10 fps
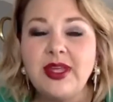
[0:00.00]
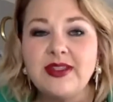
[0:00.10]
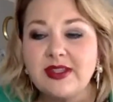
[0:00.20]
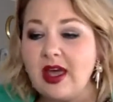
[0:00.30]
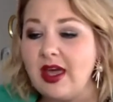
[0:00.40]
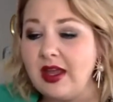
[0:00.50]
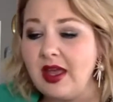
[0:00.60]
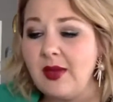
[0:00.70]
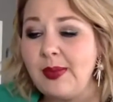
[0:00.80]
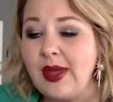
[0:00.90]
bit, Scott,
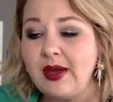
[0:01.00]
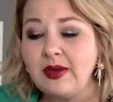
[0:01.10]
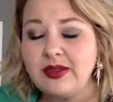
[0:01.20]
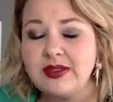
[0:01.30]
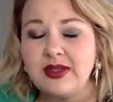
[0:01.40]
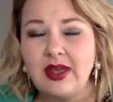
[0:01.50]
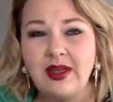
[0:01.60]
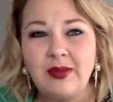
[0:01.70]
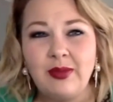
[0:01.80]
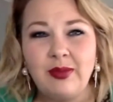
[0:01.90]
about
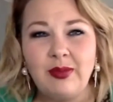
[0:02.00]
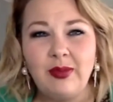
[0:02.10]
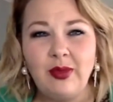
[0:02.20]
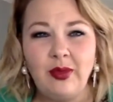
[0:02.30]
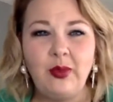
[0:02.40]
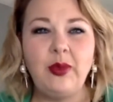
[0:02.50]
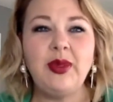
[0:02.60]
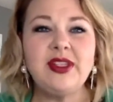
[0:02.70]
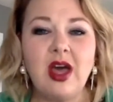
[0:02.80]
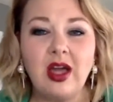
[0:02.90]
when
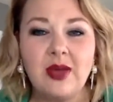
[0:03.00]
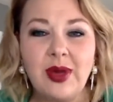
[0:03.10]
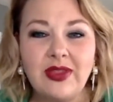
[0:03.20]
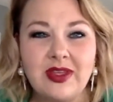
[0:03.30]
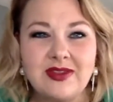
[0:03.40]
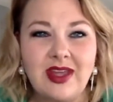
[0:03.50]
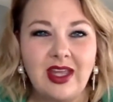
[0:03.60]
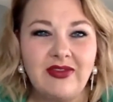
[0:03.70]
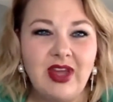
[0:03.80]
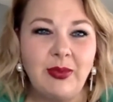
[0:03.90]
we talk about these
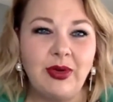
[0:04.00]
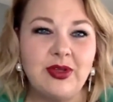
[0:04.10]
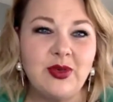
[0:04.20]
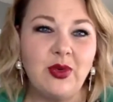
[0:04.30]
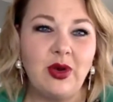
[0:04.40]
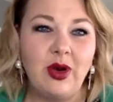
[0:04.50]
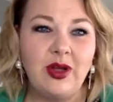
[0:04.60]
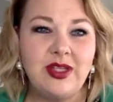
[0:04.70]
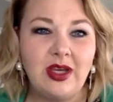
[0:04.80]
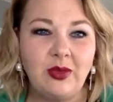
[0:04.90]
negative numbers or a
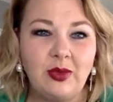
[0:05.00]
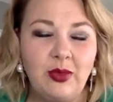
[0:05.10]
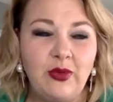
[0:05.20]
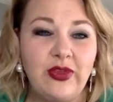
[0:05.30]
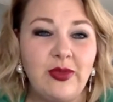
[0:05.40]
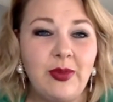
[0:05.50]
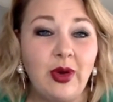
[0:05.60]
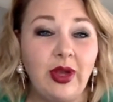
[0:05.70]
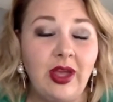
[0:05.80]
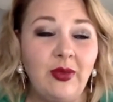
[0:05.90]
downward move in the
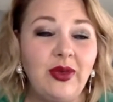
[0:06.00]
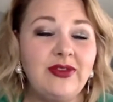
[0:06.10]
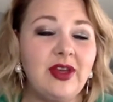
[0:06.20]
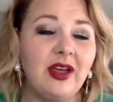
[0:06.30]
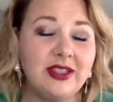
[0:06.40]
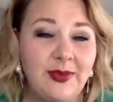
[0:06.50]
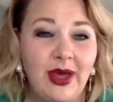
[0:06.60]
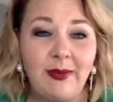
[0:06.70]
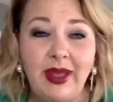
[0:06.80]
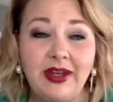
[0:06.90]
market. We've talked
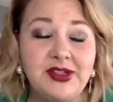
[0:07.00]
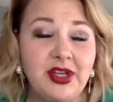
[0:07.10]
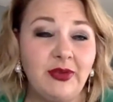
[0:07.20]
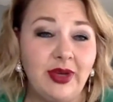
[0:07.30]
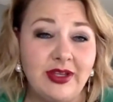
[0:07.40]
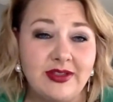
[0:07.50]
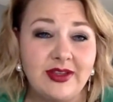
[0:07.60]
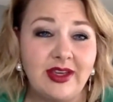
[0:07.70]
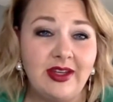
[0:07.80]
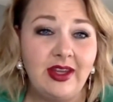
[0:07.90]
about managing risk
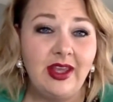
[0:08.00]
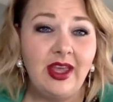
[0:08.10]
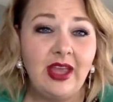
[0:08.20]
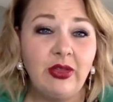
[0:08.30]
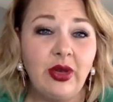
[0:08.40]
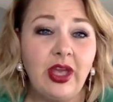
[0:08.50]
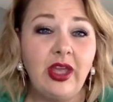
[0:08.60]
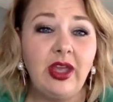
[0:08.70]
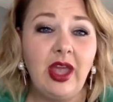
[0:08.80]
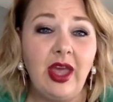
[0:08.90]
and
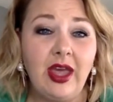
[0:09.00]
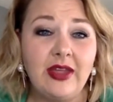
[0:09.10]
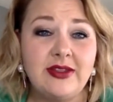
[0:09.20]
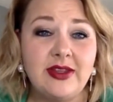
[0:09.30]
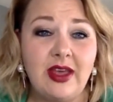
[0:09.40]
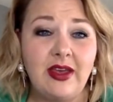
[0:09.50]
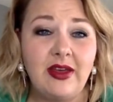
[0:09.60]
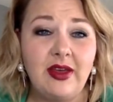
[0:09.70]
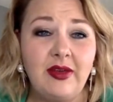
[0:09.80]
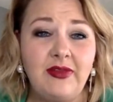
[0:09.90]
looking at
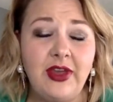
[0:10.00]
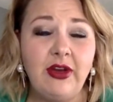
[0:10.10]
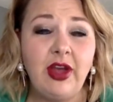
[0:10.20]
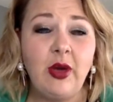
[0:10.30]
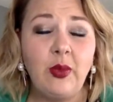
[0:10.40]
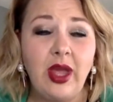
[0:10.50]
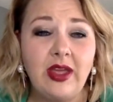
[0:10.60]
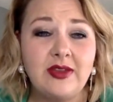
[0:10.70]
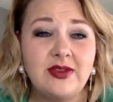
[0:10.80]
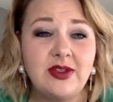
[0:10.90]
figuring out
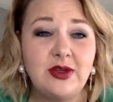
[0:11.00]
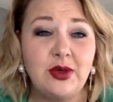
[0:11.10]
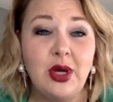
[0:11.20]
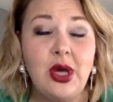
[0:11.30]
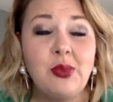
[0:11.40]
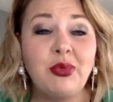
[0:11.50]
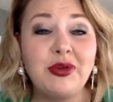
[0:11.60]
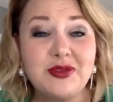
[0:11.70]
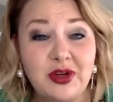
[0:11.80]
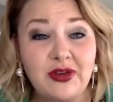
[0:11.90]
ways to
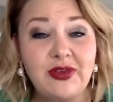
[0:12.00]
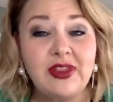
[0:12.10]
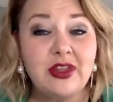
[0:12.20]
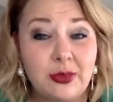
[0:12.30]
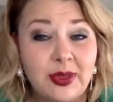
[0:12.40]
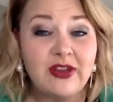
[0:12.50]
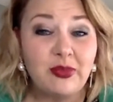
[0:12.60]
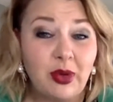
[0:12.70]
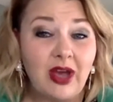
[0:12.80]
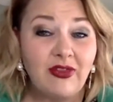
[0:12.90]
preserve a little bit of
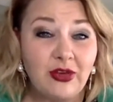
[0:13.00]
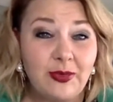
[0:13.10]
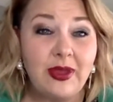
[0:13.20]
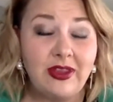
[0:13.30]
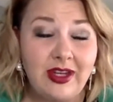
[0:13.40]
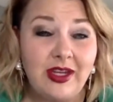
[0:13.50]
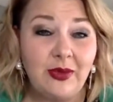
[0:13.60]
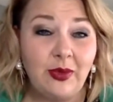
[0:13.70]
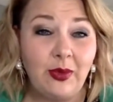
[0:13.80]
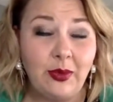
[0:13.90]
profitability
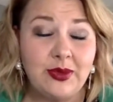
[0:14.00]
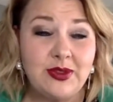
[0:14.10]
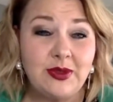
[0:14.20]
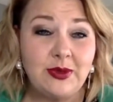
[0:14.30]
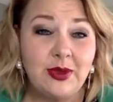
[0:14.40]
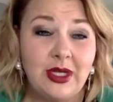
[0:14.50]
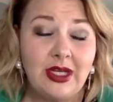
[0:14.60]
or to